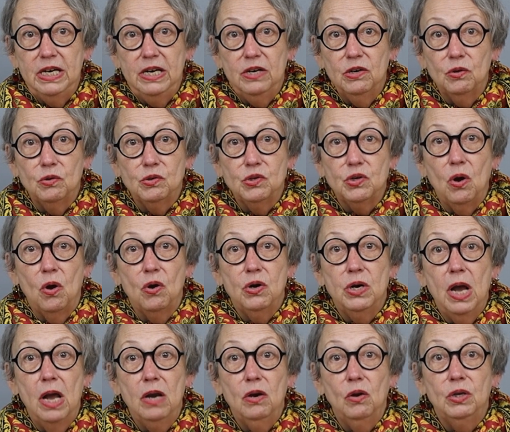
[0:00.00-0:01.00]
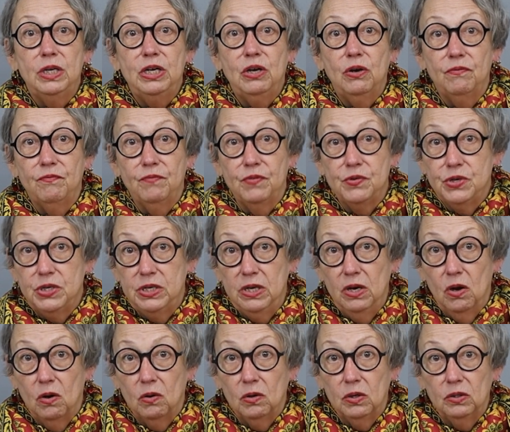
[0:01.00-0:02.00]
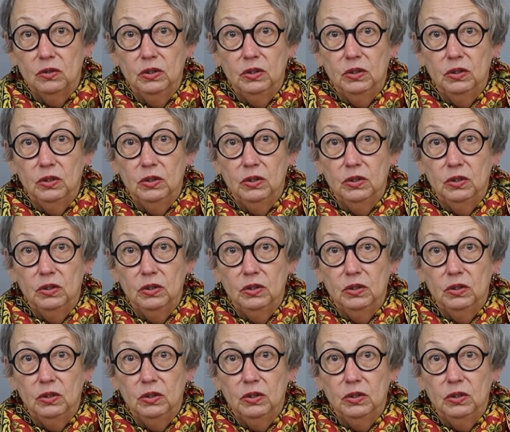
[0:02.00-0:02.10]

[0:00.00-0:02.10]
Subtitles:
needles are not only good for silk,